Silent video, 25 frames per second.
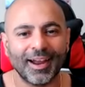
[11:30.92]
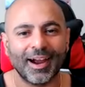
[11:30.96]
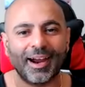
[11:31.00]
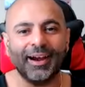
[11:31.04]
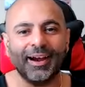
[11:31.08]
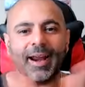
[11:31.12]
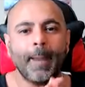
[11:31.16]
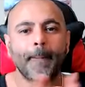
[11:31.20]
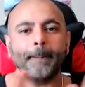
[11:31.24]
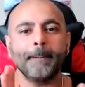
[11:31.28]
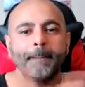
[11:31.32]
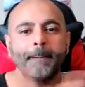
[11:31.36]
All
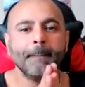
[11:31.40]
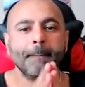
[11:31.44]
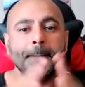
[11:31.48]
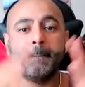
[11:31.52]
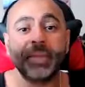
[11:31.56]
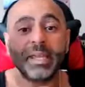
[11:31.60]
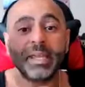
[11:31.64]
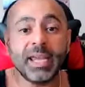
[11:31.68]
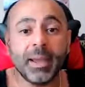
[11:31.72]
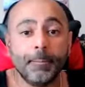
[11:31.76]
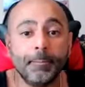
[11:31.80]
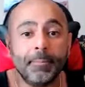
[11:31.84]
right.
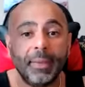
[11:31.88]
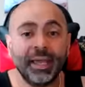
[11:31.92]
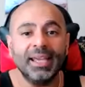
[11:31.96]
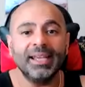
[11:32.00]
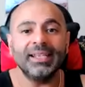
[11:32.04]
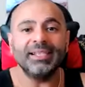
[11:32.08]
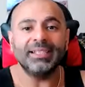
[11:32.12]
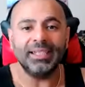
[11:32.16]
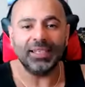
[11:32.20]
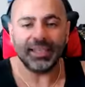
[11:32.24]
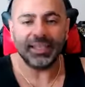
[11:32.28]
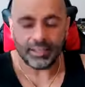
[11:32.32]
Be
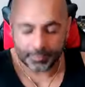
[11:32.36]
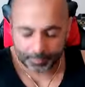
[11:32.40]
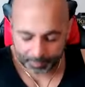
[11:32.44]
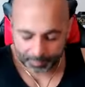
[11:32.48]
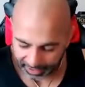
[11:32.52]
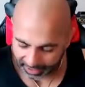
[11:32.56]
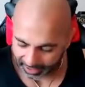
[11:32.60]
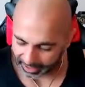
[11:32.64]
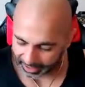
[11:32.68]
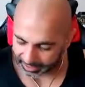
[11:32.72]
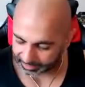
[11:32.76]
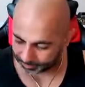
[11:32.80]
amazing
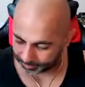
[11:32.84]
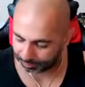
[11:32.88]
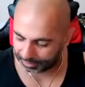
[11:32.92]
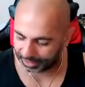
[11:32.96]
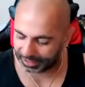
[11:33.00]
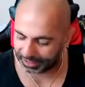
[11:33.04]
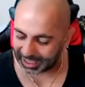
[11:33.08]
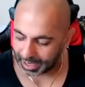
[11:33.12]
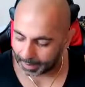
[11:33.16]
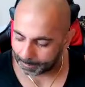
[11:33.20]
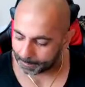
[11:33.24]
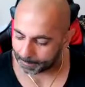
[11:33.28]
because
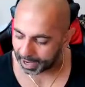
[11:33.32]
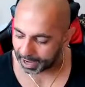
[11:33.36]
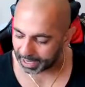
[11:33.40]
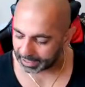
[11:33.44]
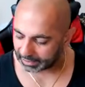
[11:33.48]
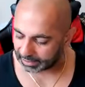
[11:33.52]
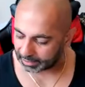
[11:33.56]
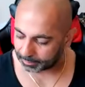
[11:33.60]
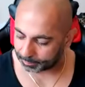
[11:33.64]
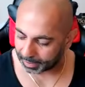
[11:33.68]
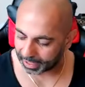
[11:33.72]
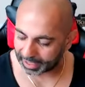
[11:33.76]
being
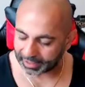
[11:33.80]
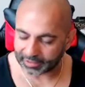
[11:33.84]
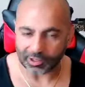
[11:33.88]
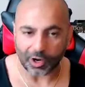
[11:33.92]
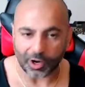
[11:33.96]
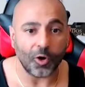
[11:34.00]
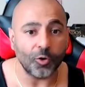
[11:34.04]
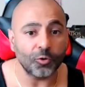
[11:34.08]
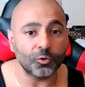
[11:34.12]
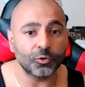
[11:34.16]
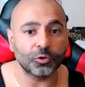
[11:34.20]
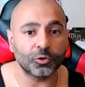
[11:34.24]
amazing pays
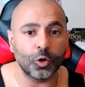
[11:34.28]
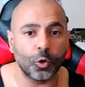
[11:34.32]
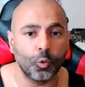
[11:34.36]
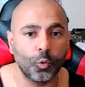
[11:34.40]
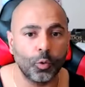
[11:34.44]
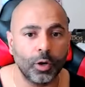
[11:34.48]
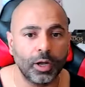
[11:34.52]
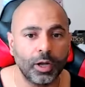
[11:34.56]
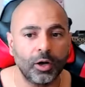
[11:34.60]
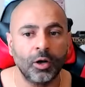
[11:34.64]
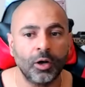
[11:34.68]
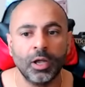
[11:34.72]
also
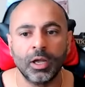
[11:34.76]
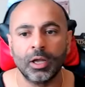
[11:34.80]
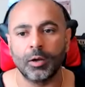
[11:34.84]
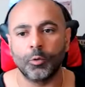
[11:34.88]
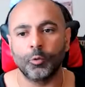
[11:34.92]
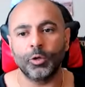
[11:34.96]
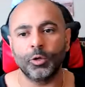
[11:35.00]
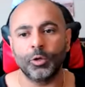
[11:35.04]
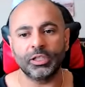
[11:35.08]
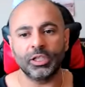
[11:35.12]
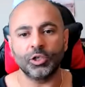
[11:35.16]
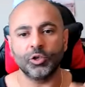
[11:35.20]
well.
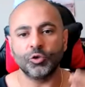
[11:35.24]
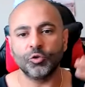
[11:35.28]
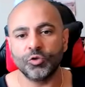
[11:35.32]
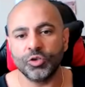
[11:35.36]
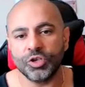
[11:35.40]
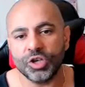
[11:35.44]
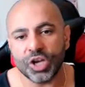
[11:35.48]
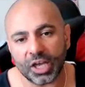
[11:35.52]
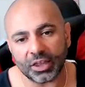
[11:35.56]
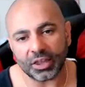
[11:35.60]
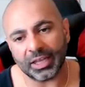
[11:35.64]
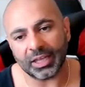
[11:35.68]
Wishing you
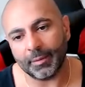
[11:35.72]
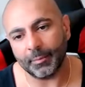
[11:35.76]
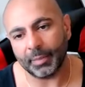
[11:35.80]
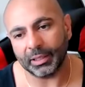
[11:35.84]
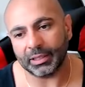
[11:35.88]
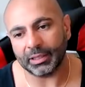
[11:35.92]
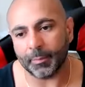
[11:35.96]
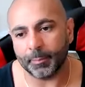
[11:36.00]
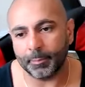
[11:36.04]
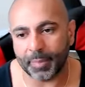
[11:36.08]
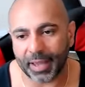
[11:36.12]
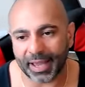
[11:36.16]
nothing
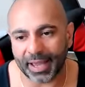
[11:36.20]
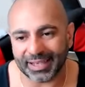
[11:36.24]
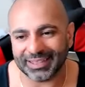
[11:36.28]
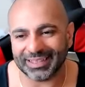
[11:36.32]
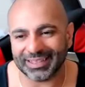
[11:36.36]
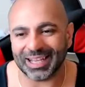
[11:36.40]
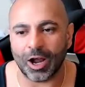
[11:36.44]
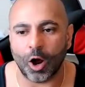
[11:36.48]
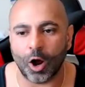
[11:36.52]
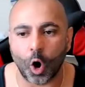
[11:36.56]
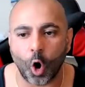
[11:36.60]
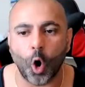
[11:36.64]
but the
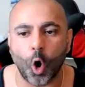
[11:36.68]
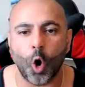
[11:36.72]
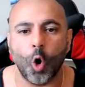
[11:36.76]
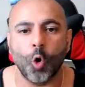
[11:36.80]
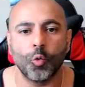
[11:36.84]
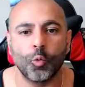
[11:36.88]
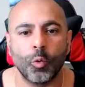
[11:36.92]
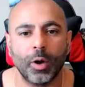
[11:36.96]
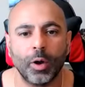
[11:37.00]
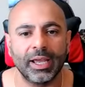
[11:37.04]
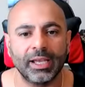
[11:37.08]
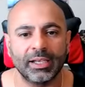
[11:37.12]
best
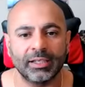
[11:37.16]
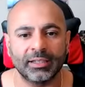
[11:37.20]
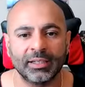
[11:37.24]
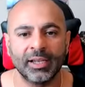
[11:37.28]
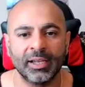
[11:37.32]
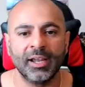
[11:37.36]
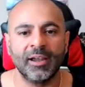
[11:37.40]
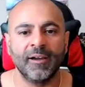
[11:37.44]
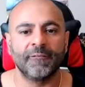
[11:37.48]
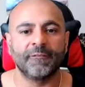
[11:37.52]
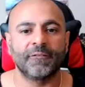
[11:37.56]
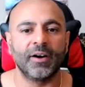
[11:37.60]
always
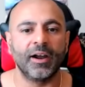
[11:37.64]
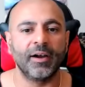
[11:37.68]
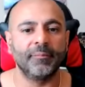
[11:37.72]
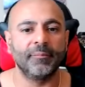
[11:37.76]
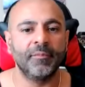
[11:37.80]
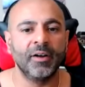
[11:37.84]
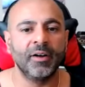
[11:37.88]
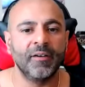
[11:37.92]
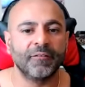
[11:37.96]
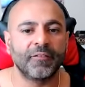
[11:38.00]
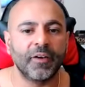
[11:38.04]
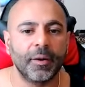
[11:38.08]

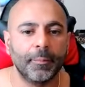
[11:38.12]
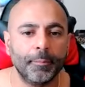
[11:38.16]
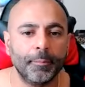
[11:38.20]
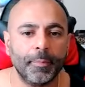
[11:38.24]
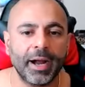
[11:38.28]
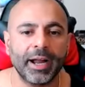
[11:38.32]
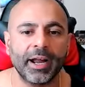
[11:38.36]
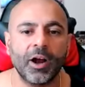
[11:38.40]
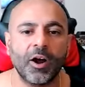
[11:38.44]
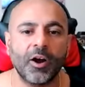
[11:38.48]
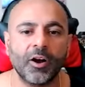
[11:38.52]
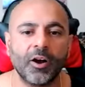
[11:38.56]
from from
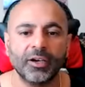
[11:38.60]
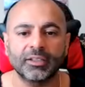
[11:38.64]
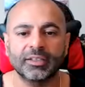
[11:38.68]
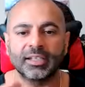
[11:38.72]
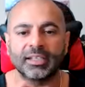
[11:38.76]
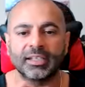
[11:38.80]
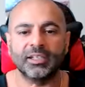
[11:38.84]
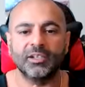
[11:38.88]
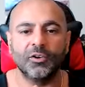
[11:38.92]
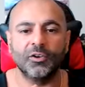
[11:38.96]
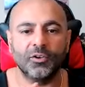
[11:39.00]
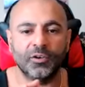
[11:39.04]
my heart
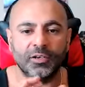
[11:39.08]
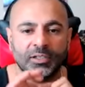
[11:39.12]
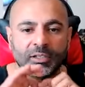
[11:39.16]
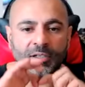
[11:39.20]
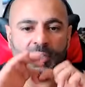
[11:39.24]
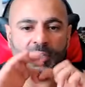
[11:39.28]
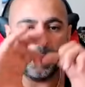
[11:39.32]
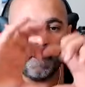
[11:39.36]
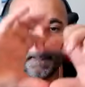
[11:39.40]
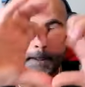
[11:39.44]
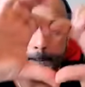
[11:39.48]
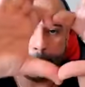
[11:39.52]
to
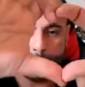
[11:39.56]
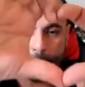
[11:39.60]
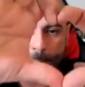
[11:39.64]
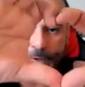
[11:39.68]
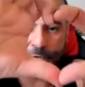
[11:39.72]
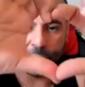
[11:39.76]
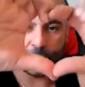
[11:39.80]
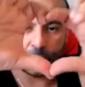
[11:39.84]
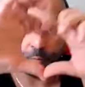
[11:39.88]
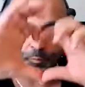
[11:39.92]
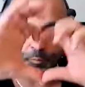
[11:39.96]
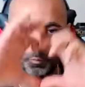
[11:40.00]
yours.
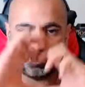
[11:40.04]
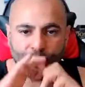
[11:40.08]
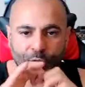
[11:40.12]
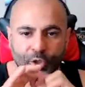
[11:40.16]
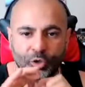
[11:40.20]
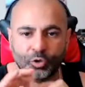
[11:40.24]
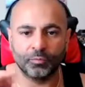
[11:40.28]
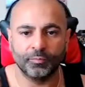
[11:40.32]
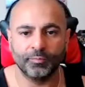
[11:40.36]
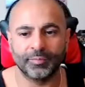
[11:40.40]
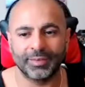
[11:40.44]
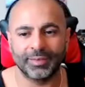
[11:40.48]

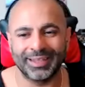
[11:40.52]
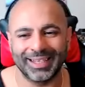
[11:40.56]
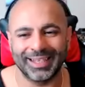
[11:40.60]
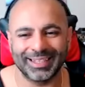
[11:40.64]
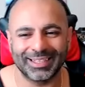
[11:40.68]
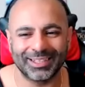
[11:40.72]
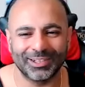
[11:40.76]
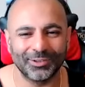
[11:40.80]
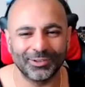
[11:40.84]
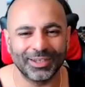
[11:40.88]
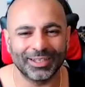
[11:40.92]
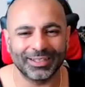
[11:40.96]

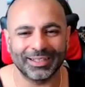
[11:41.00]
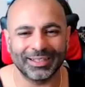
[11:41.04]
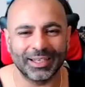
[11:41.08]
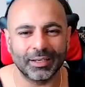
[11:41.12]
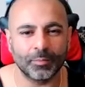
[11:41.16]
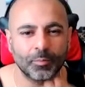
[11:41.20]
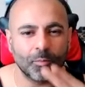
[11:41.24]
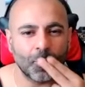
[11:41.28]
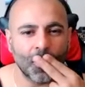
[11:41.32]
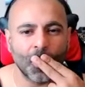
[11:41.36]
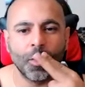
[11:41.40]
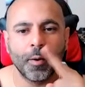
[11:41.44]
Let's do this
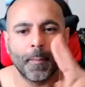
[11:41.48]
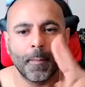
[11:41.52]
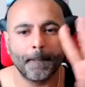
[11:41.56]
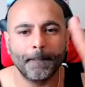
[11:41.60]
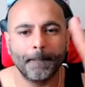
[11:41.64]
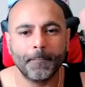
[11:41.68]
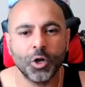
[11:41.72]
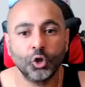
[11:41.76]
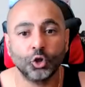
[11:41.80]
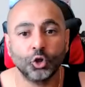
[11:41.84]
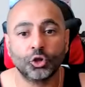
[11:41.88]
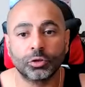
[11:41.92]
thing.
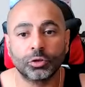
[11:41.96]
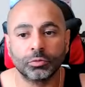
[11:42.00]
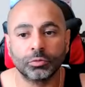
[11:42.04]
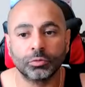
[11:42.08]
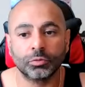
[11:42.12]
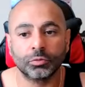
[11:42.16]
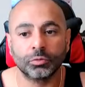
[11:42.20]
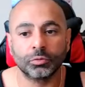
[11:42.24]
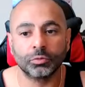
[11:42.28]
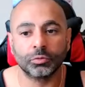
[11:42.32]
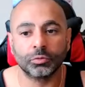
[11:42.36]
Peace.